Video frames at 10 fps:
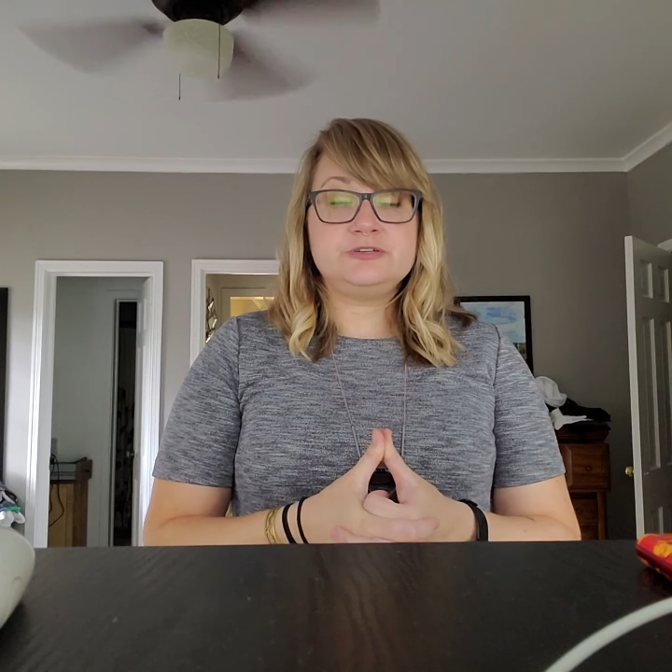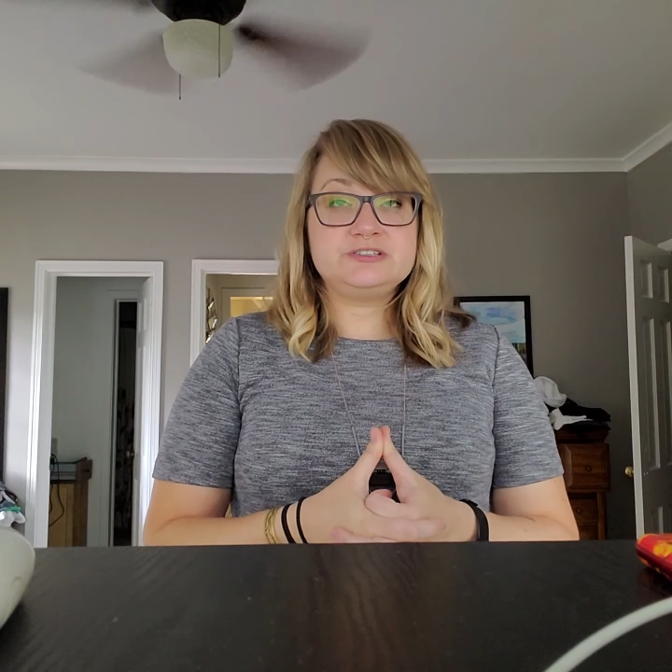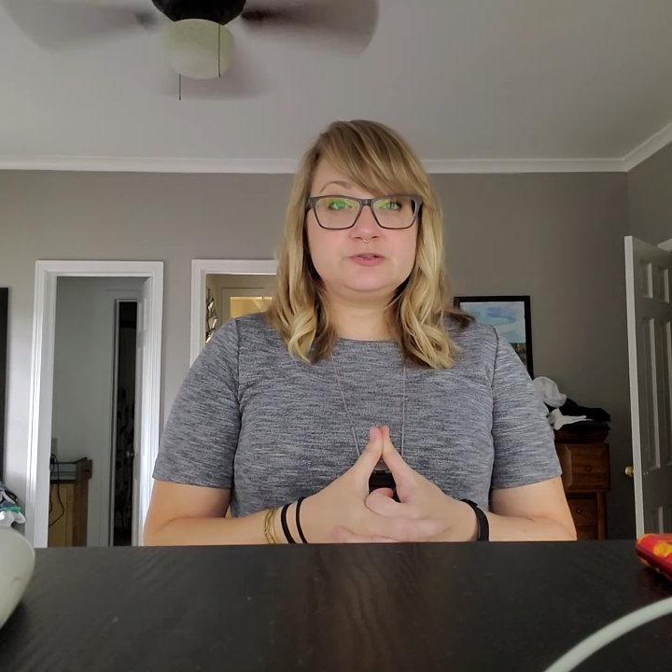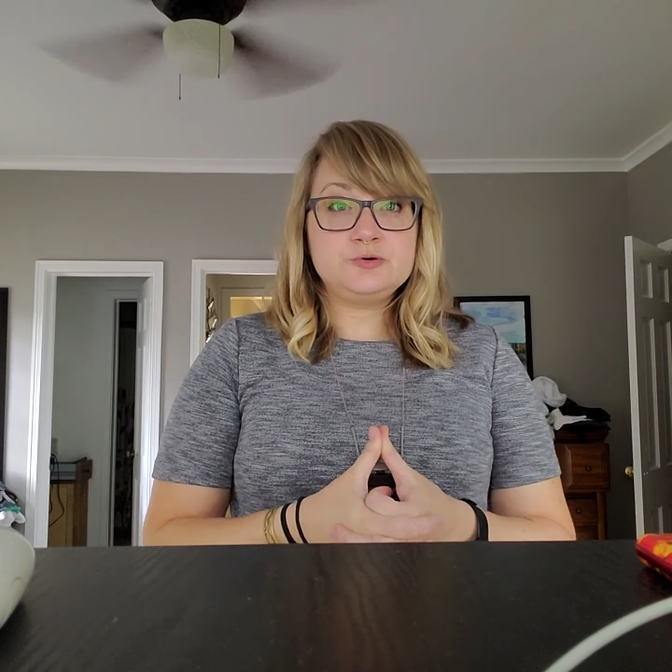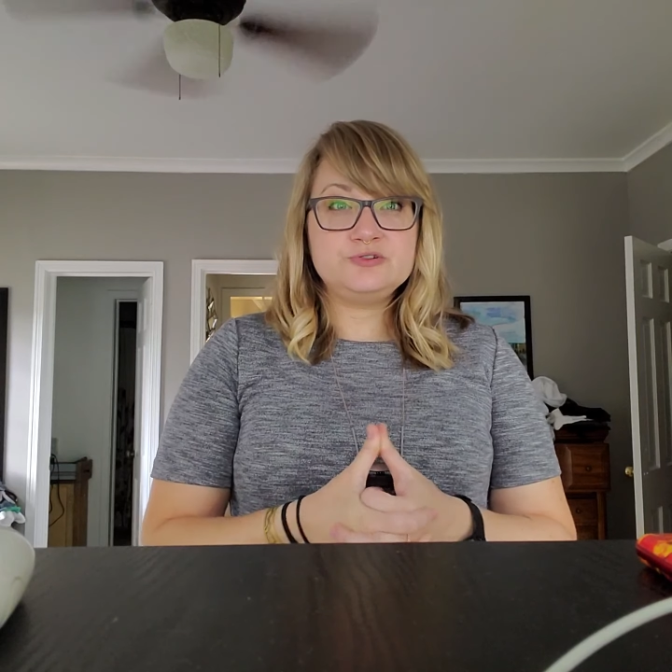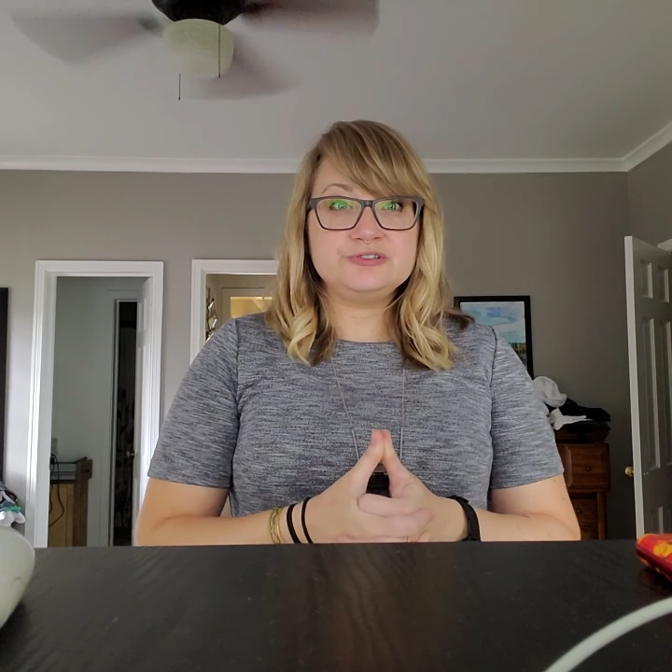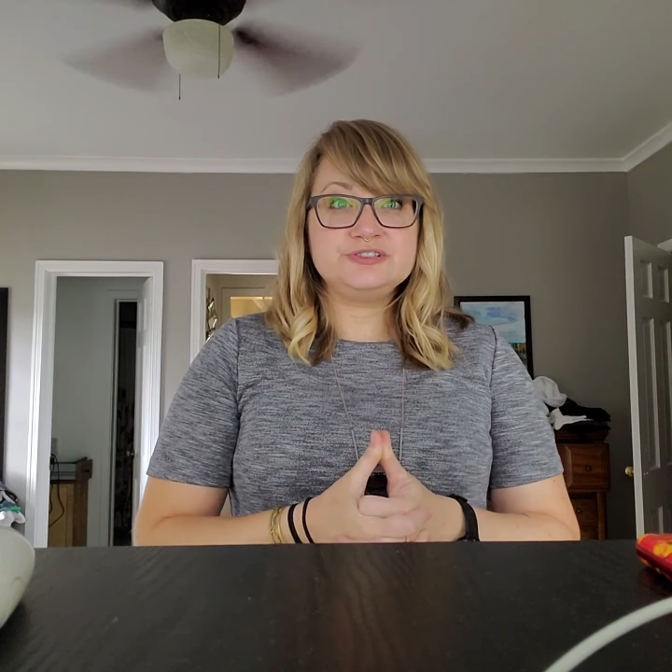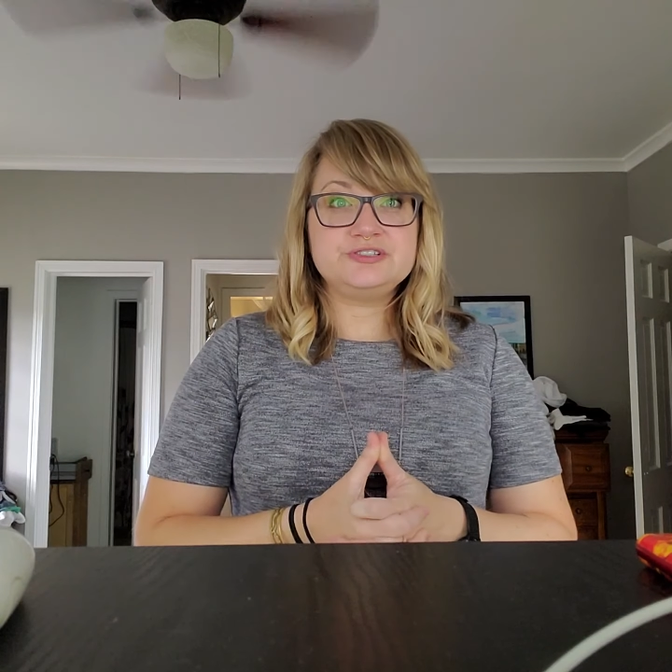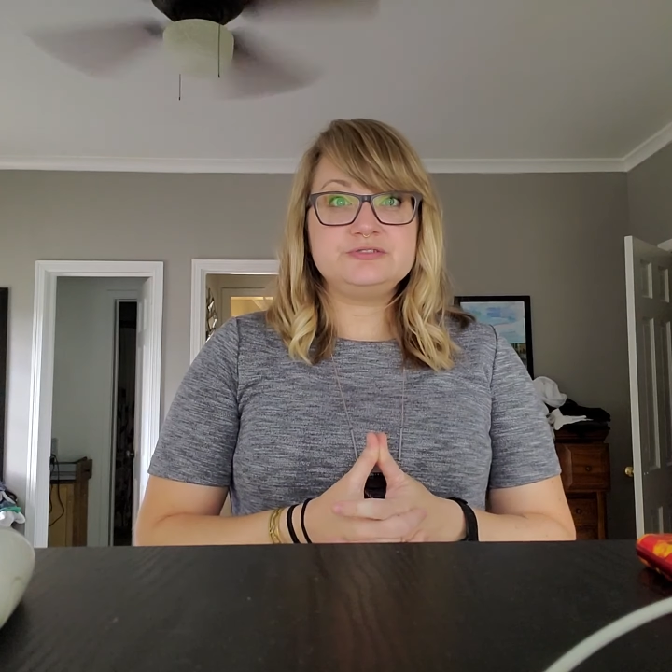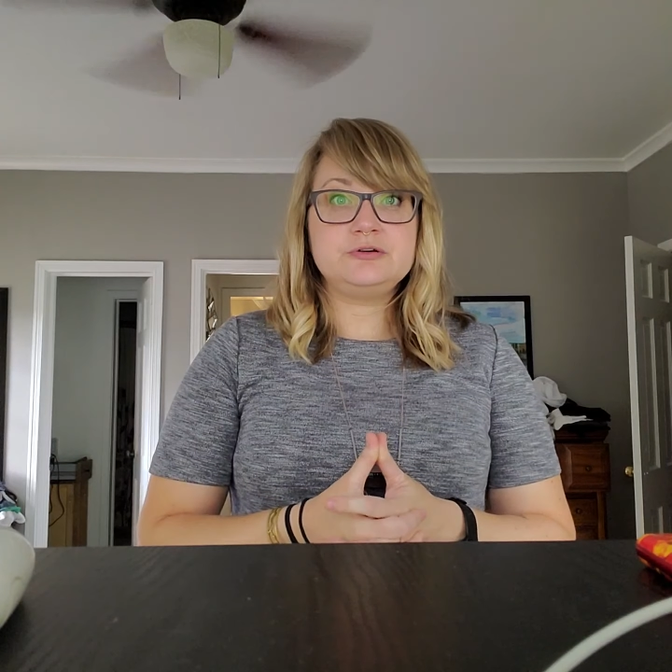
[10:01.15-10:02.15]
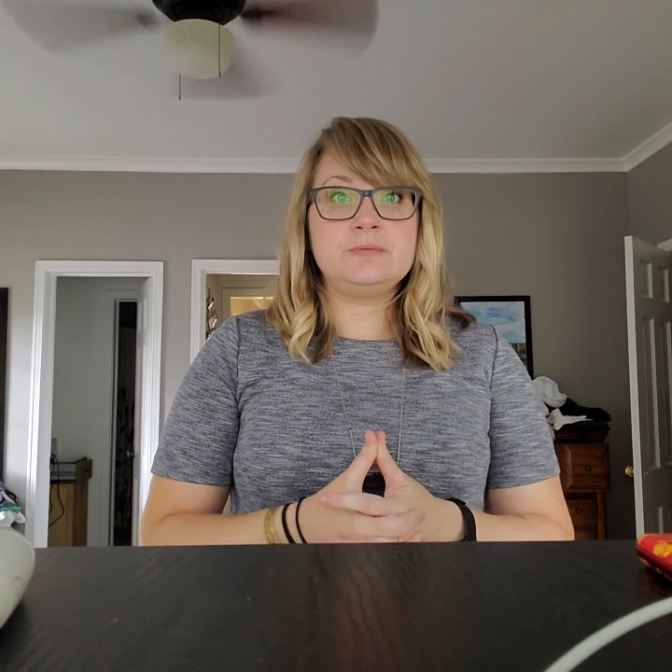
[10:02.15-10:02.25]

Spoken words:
with scores